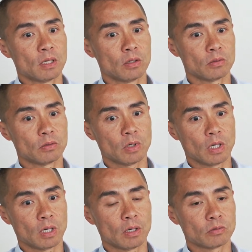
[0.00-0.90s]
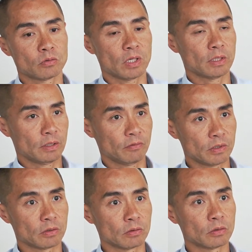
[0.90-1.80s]
who are trading in
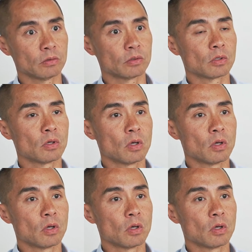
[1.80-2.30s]
physical goods.